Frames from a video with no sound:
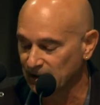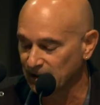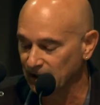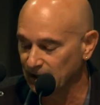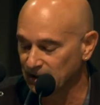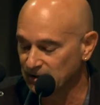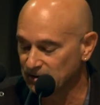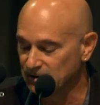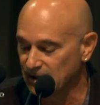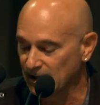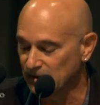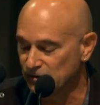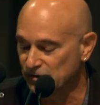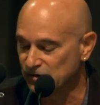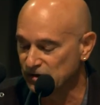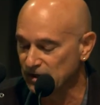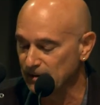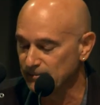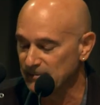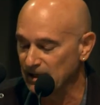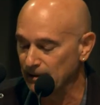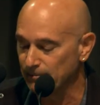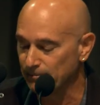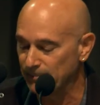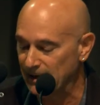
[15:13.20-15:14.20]
it does
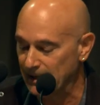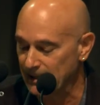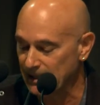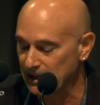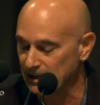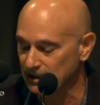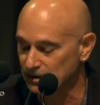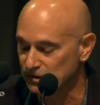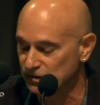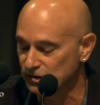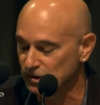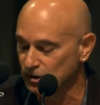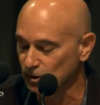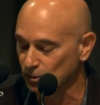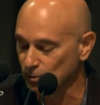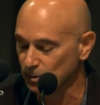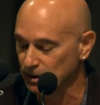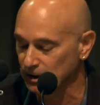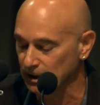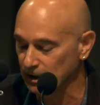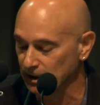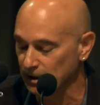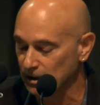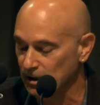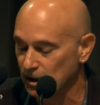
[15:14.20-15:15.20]
seem that Balung's
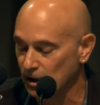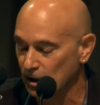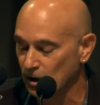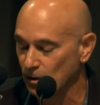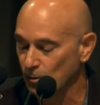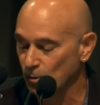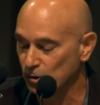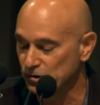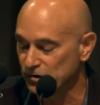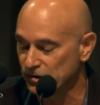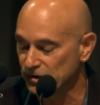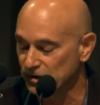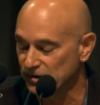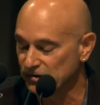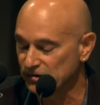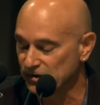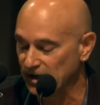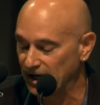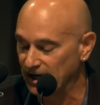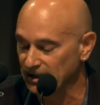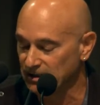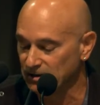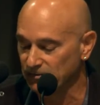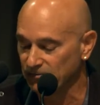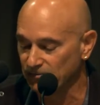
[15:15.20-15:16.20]
career was on a
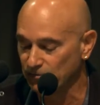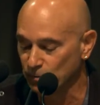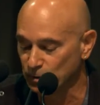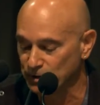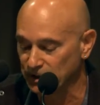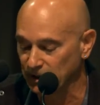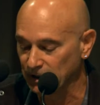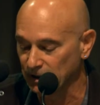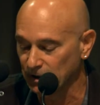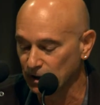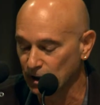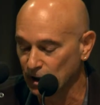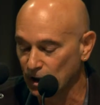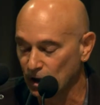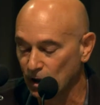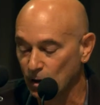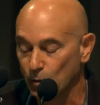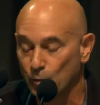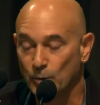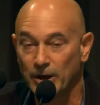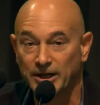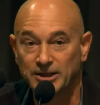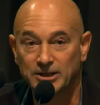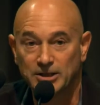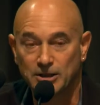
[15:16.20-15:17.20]
sounder footing
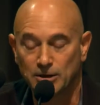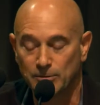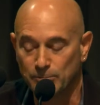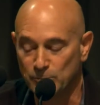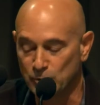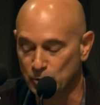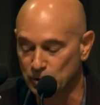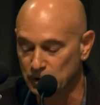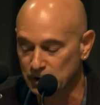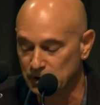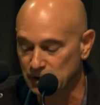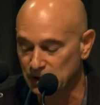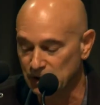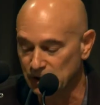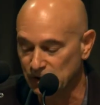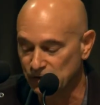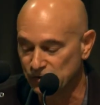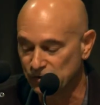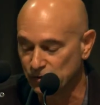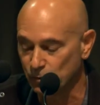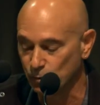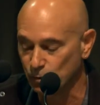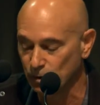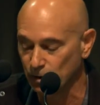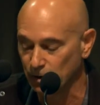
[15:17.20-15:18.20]
when
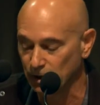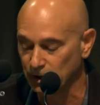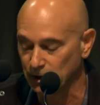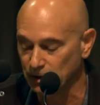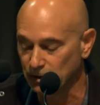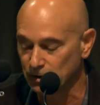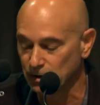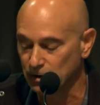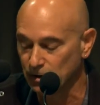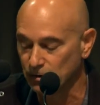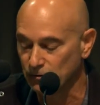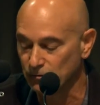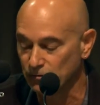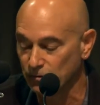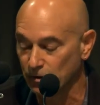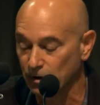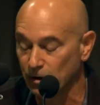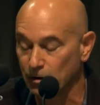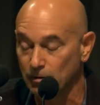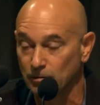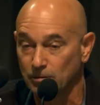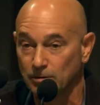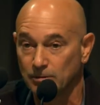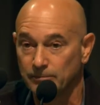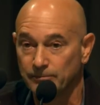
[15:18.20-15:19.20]
communities were in
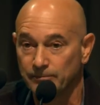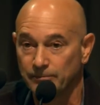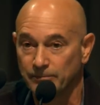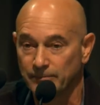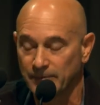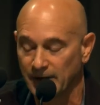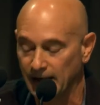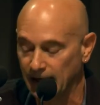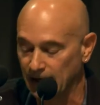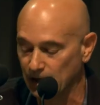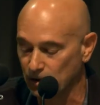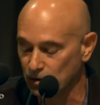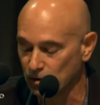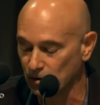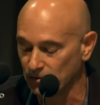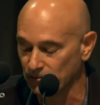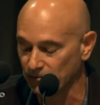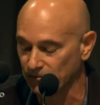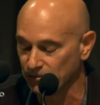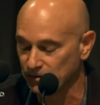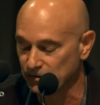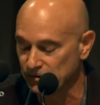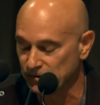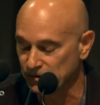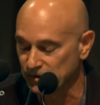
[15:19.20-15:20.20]
control, our
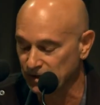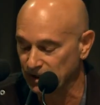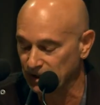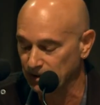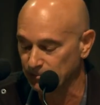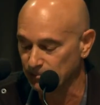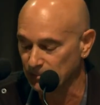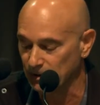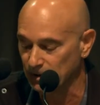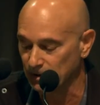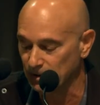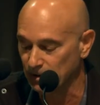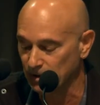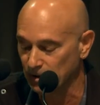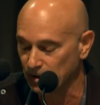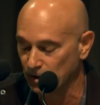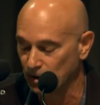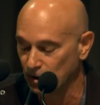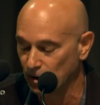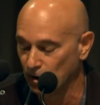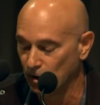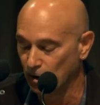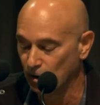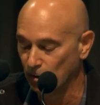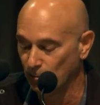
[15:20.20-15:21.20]
conference theme,
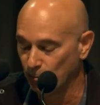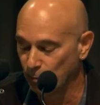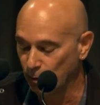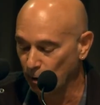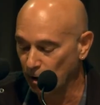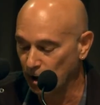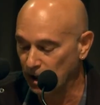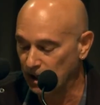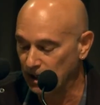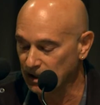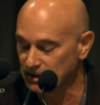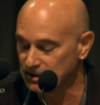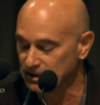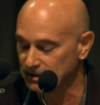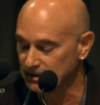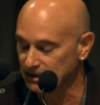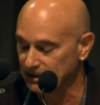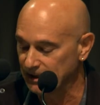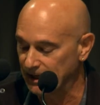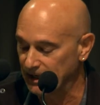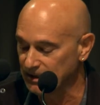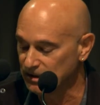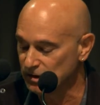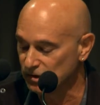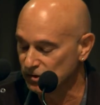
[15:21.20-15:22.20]
prior to the
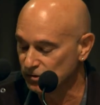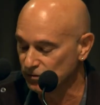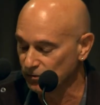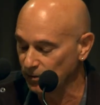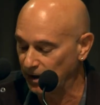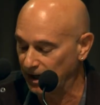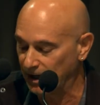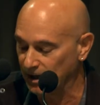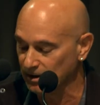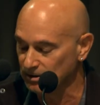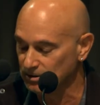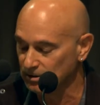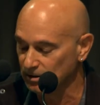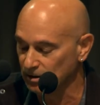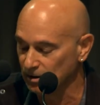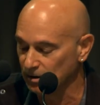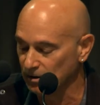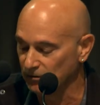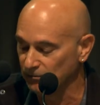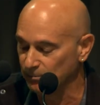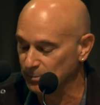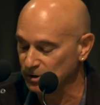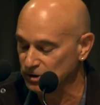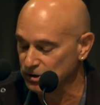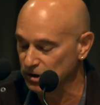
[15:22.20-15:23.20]
latest round
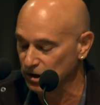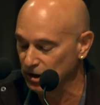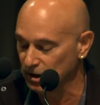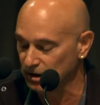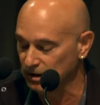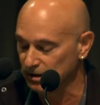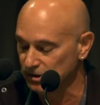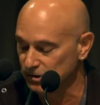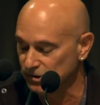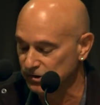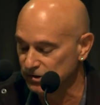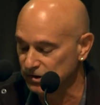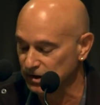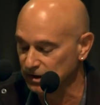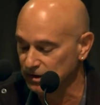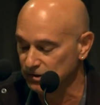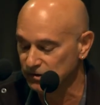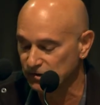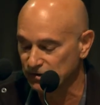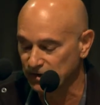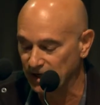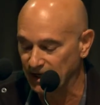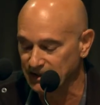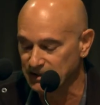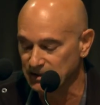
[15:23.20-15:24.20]
of paternalistic
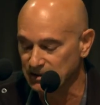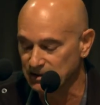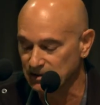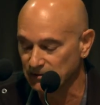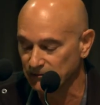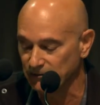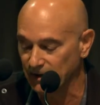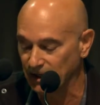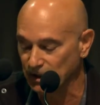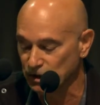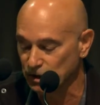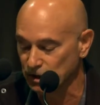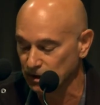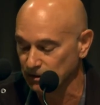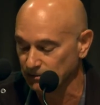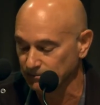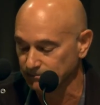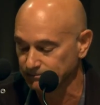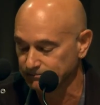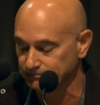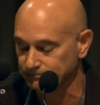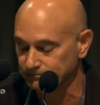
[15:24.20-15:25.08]
state intervention.